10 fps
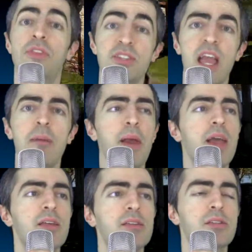This game
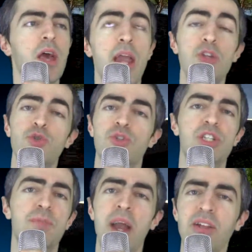is
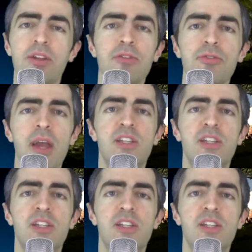introspective,